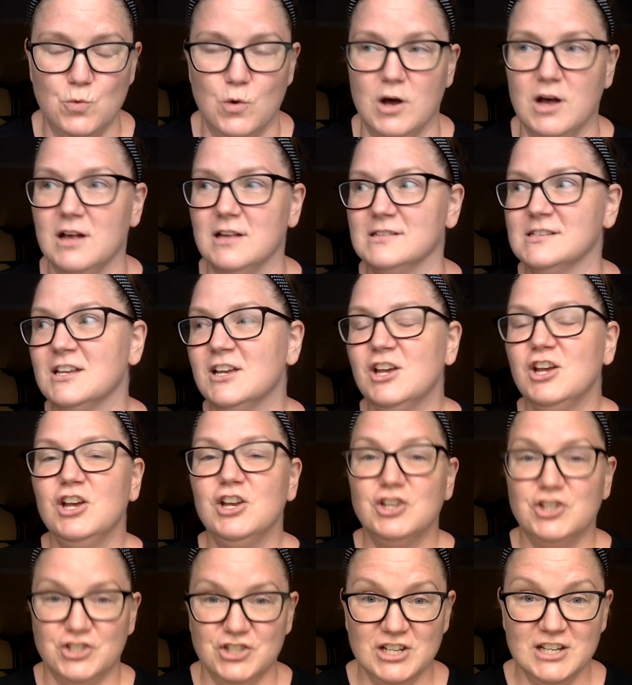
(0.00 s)
was?
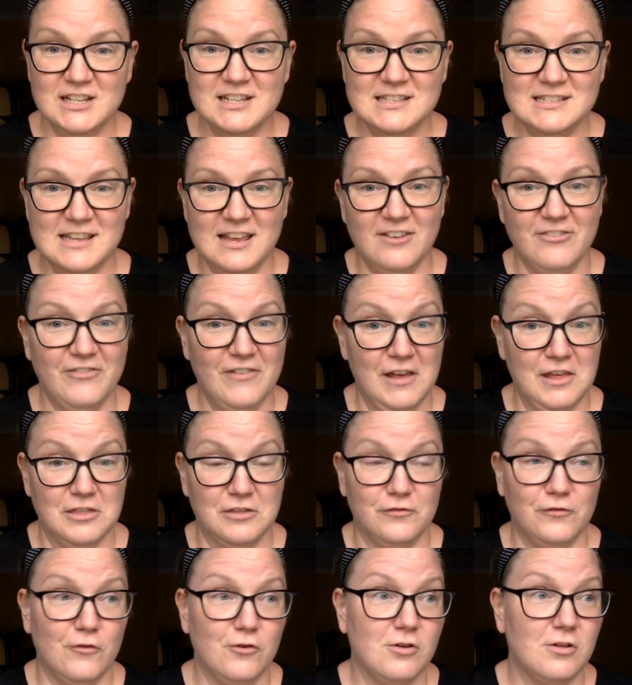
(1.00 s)
She is a
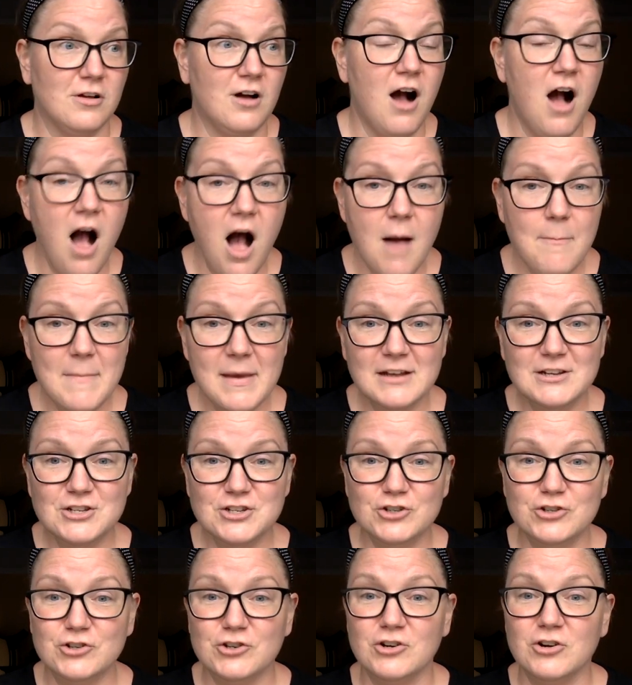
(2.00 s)
faithful
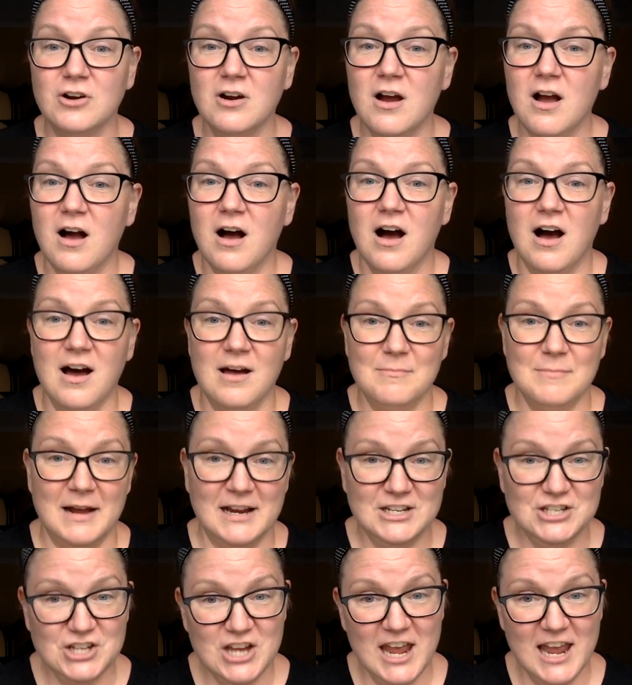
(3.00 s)
commenter on
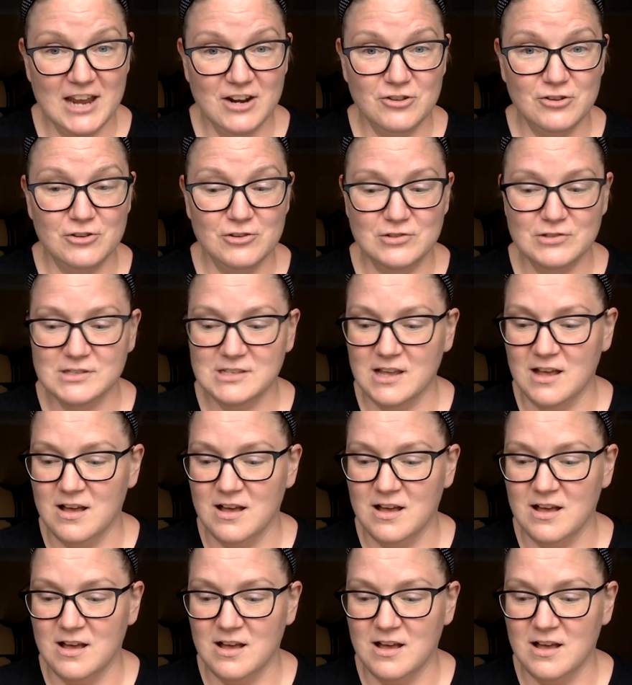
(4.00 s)
my channels.